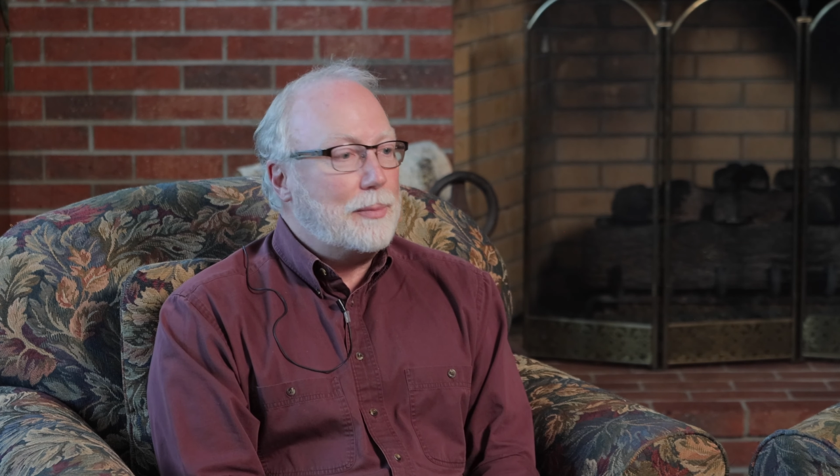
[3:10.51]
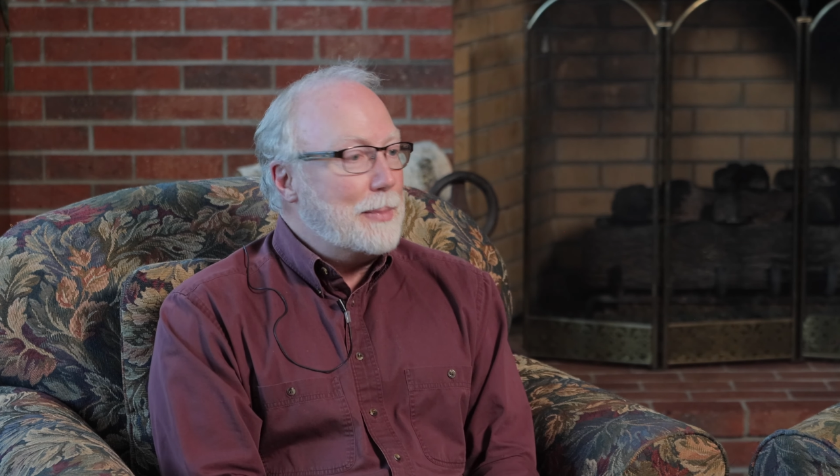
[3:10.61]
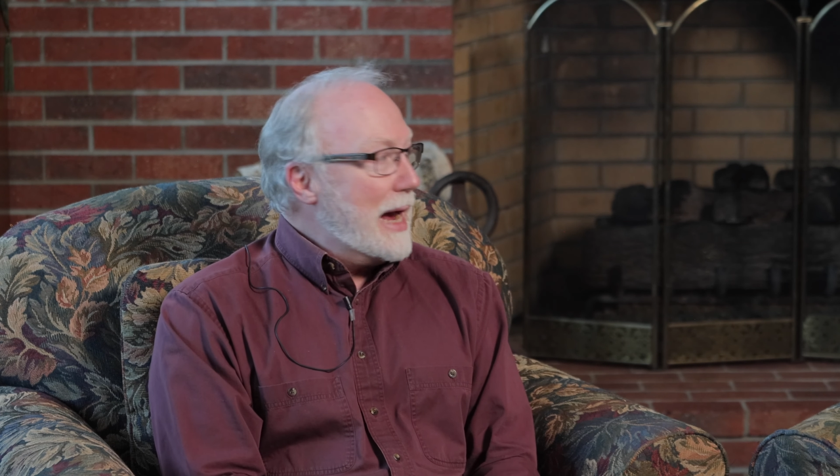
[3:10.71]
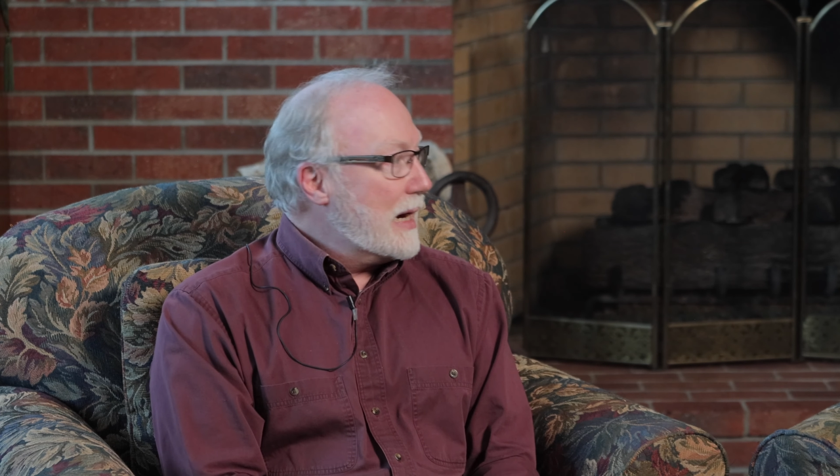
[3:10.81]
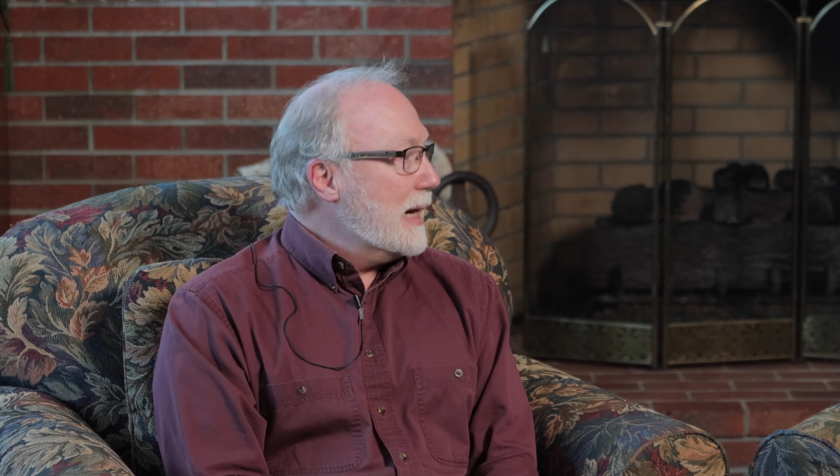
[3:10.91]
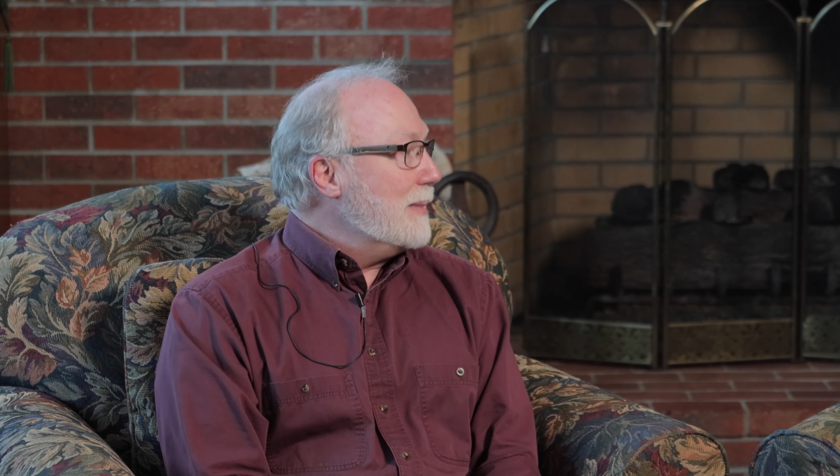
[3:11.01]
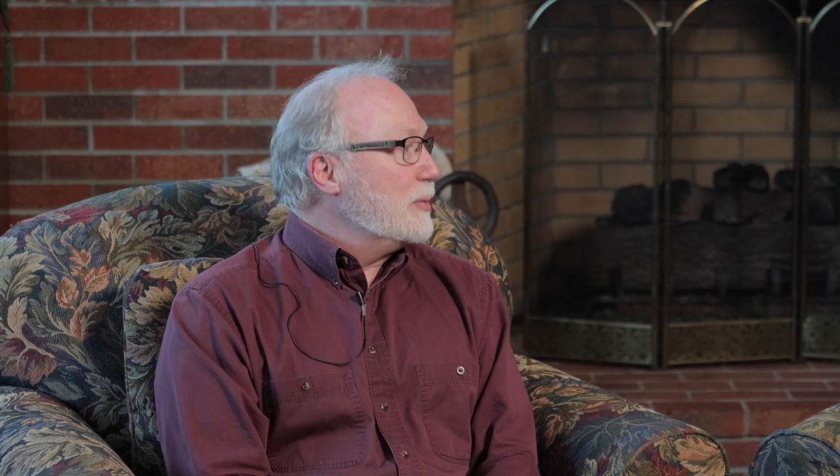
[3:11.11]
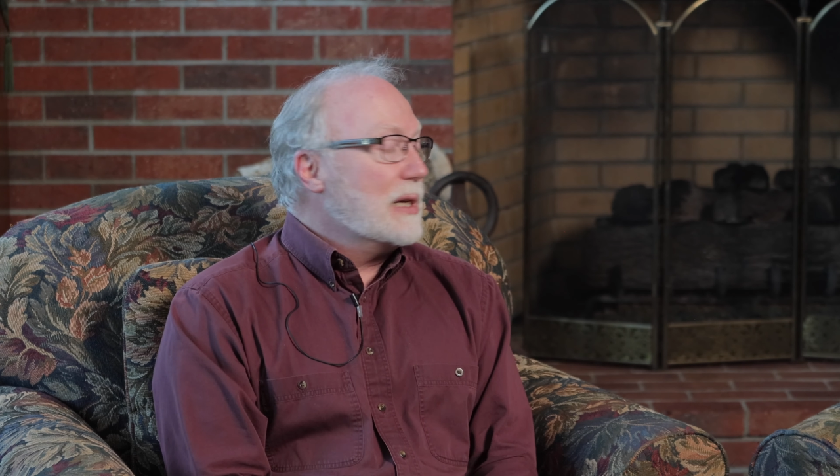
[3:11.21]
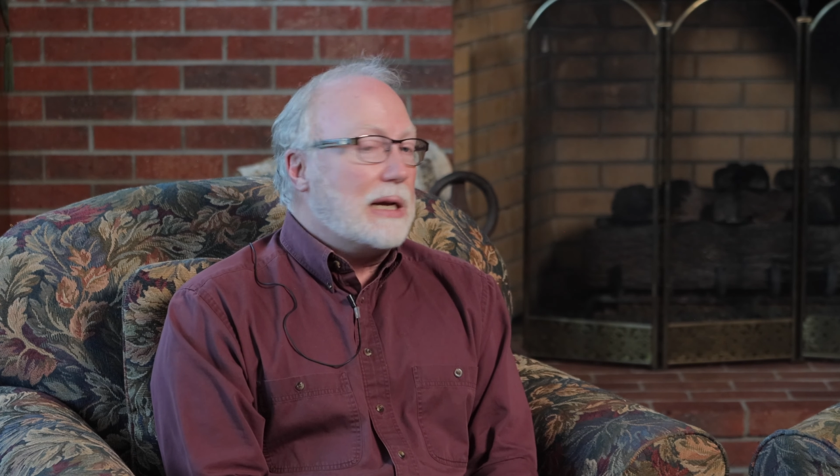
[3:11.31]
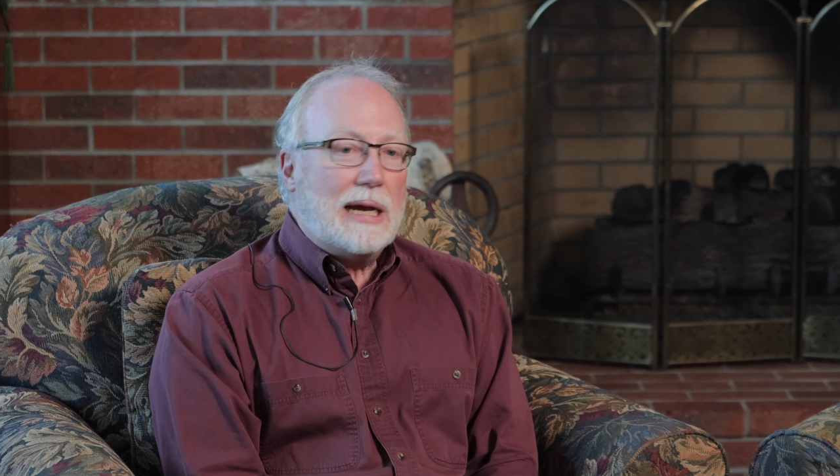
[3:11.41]

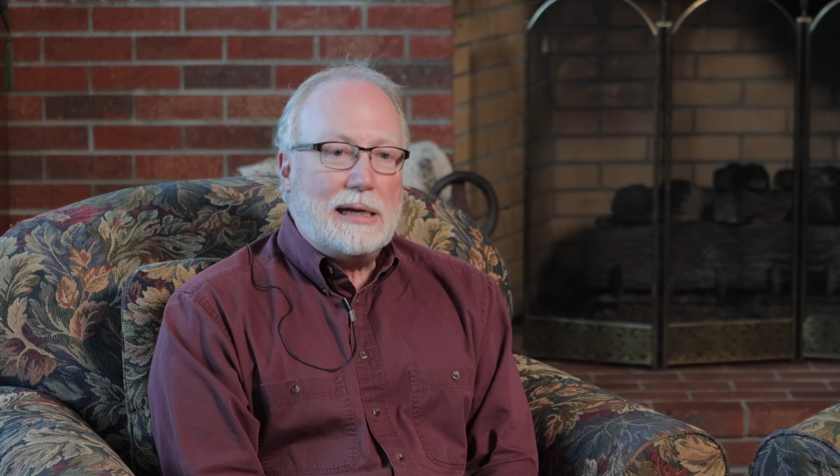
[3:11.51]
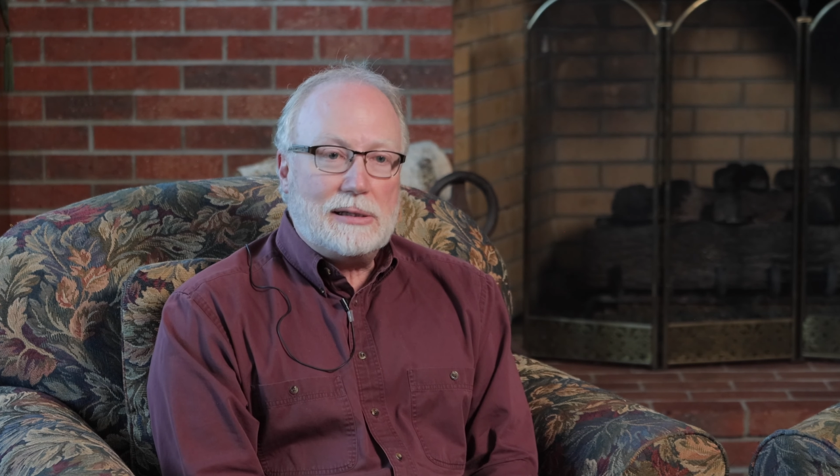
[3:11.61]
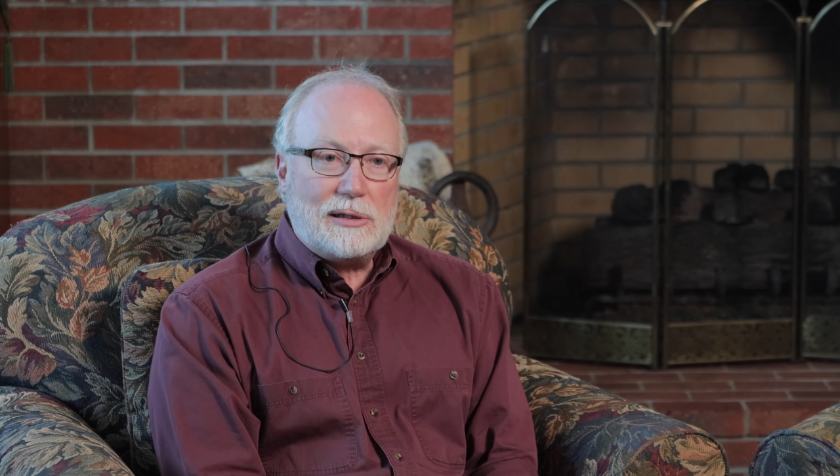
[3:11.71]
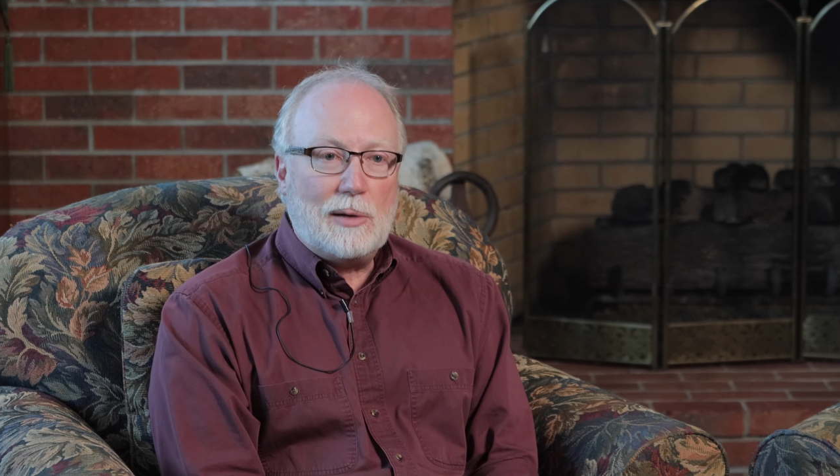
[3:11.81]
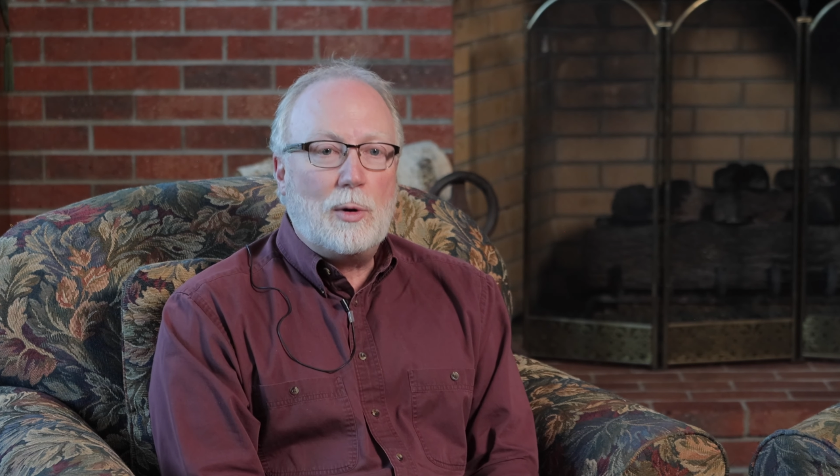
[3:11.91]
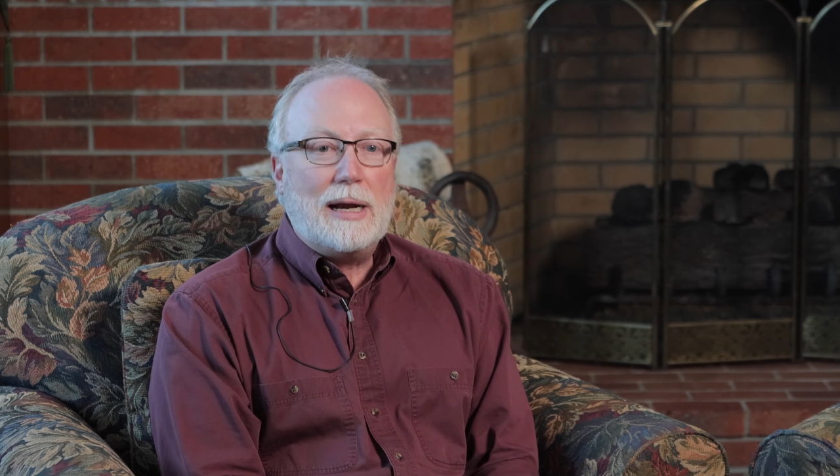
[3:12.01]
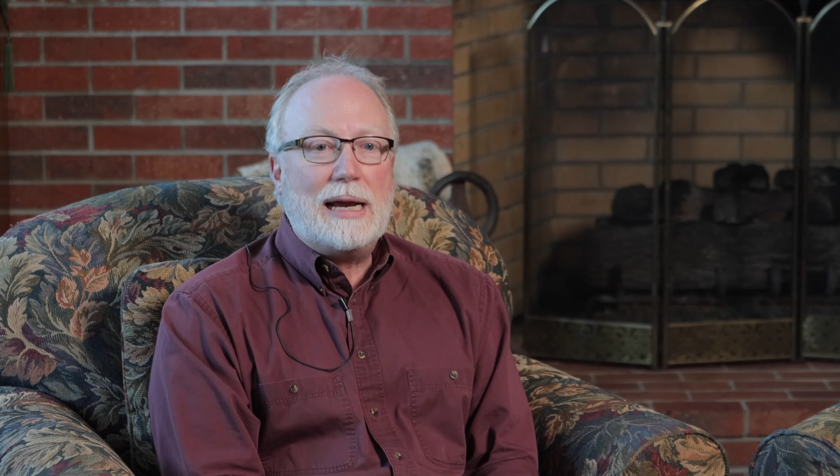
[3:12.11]
backups in case someone